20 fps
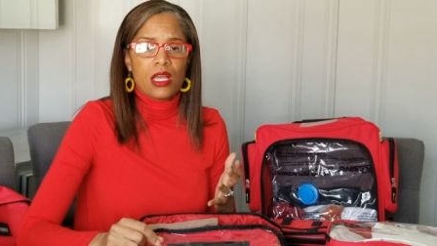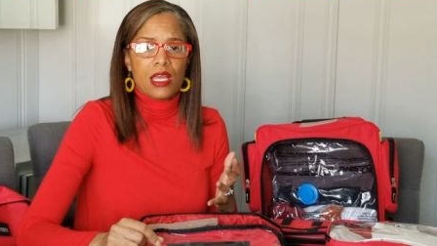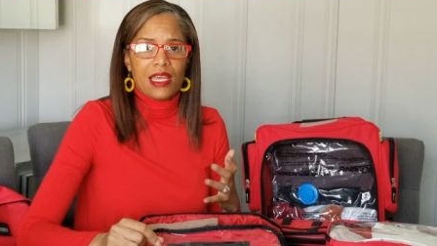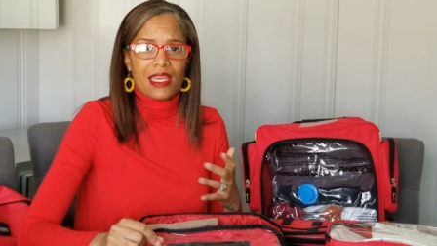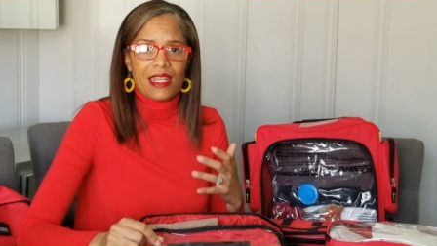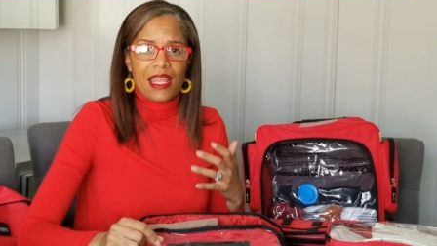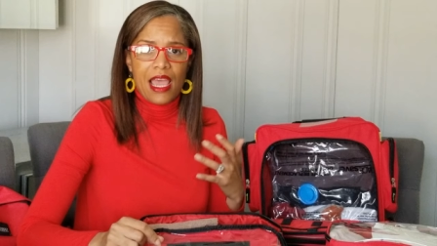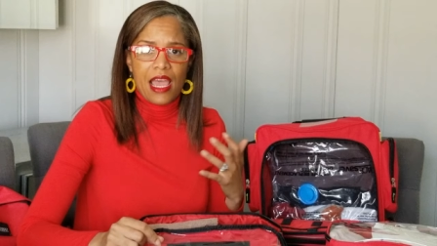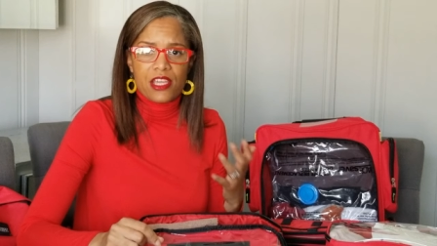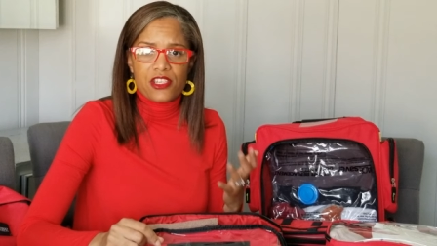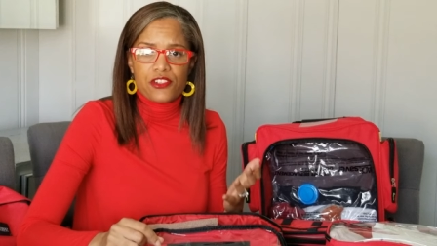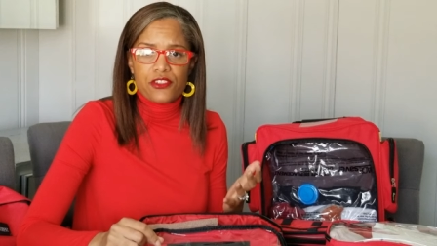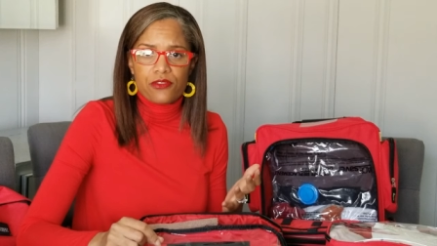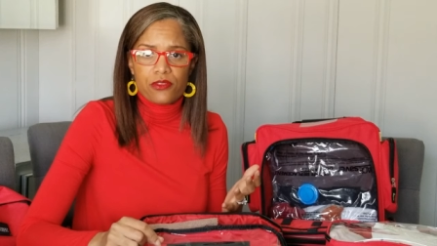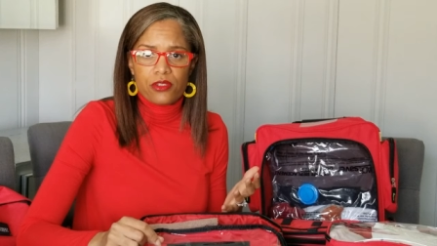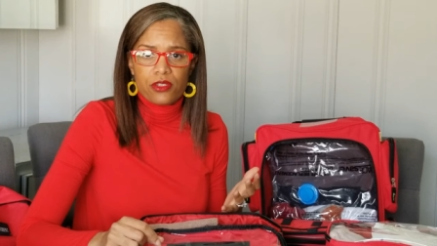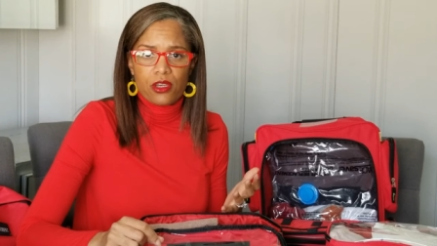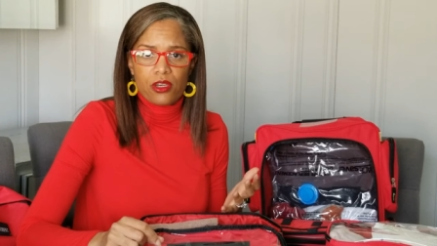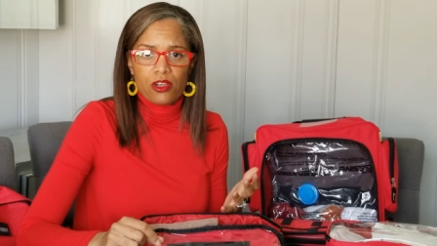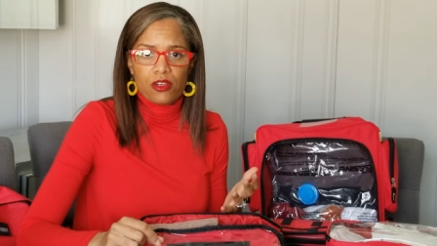an
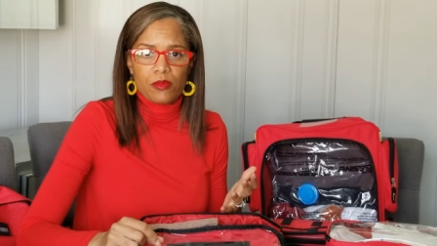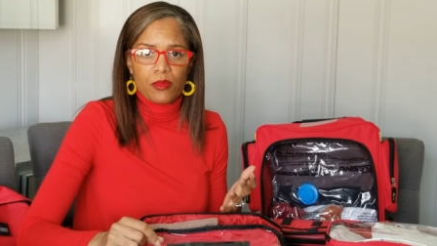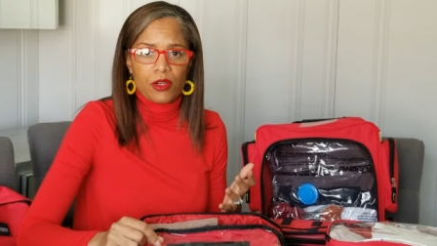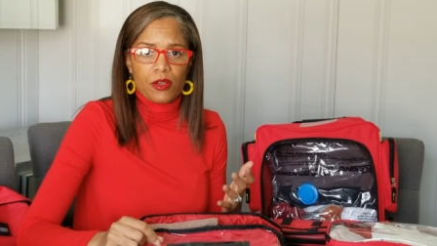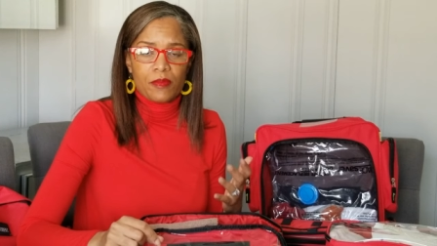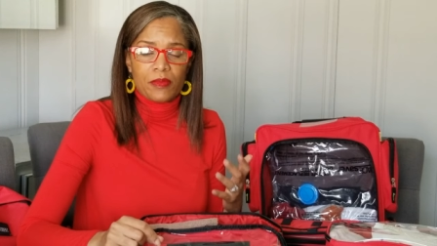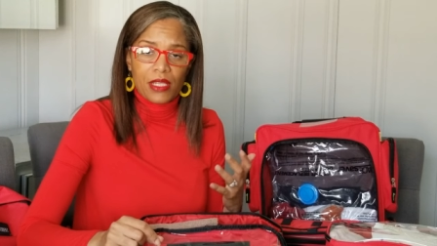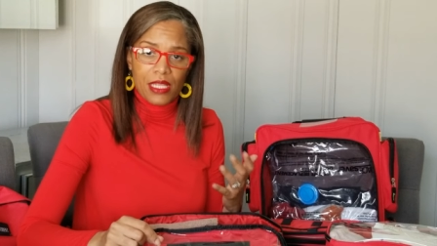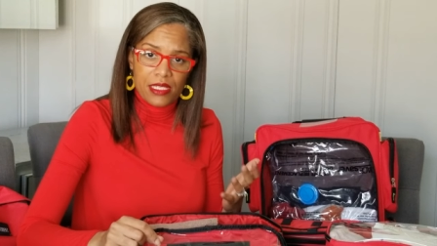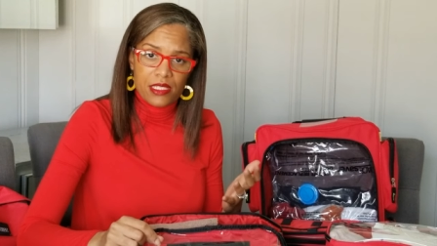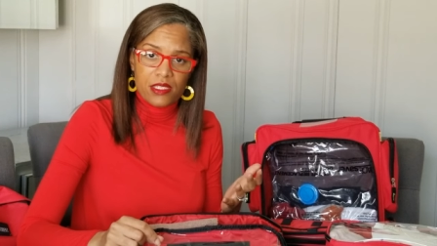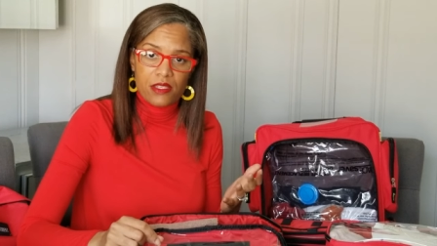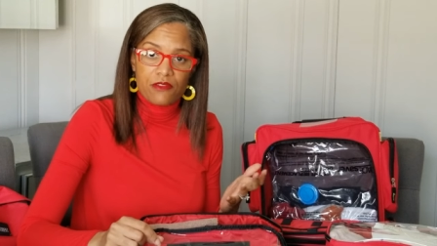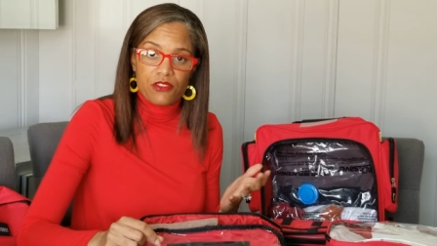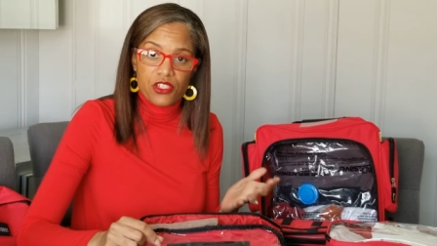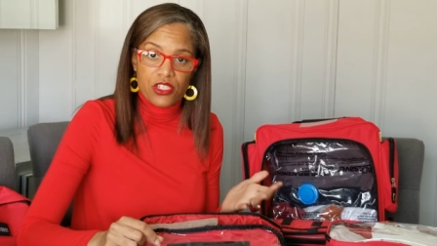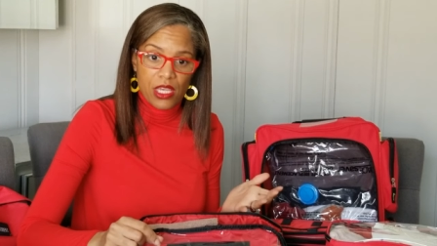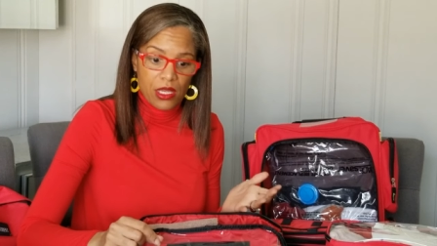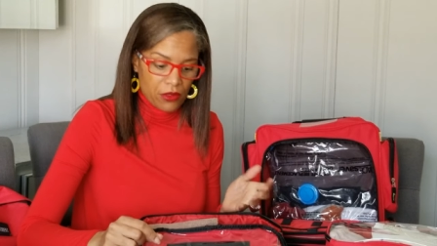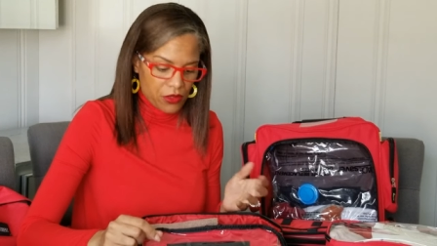astrodome or a place of
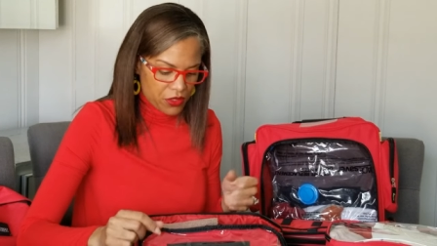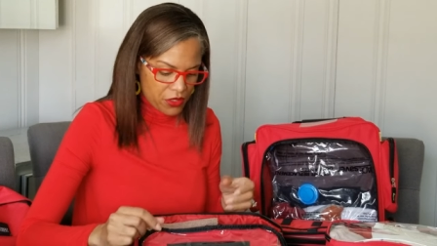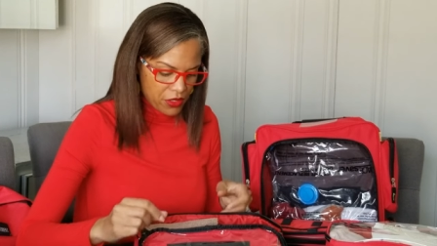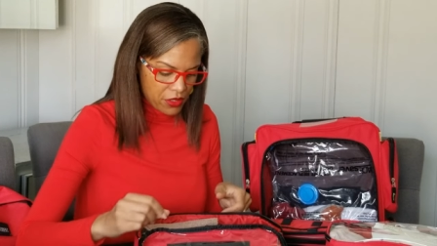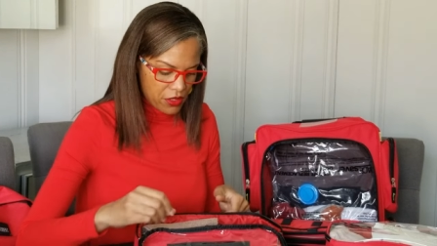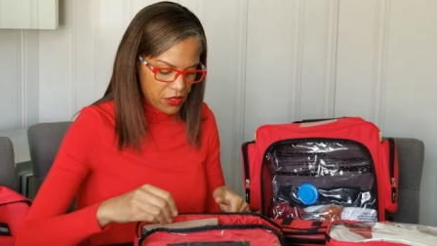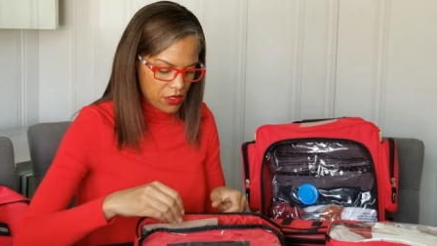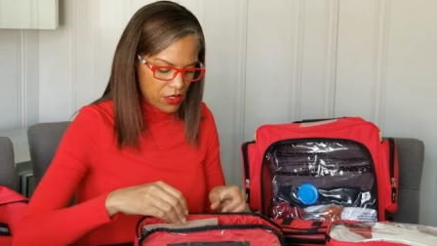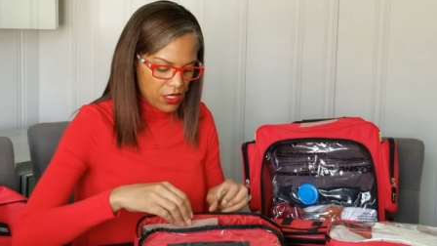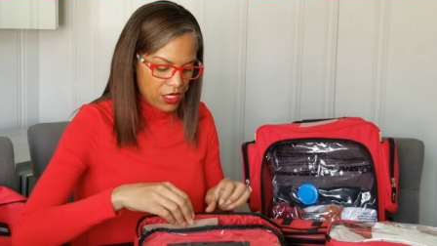shelter.